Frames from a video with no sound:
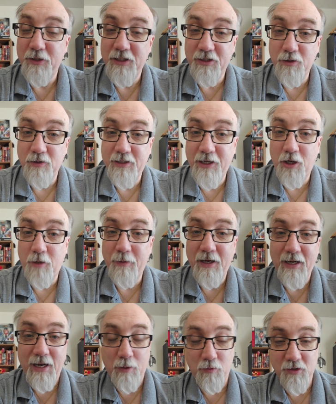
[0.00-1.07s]
please do tell
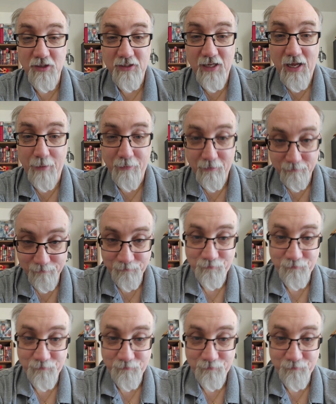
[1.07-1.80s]
me and I will stop.